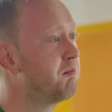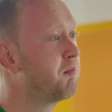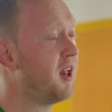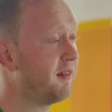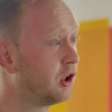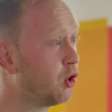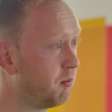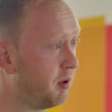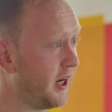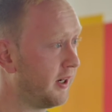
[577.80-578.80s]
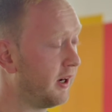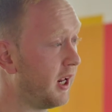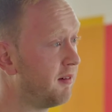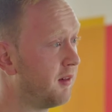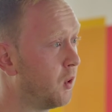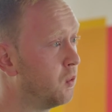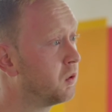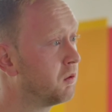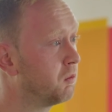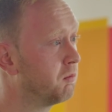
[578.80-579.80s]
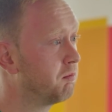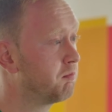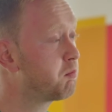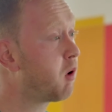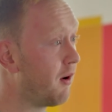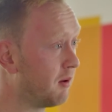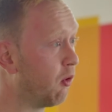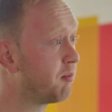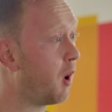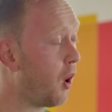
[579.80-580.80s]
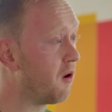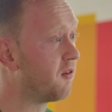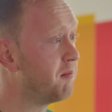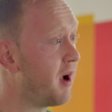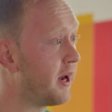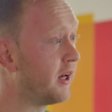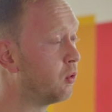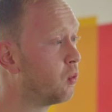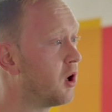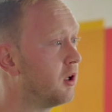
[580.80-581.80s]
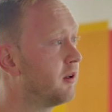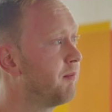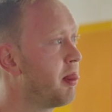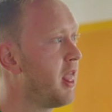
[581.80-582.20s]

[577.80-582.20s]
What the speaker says: President Joe Biden is now probably the most powerful man in the world.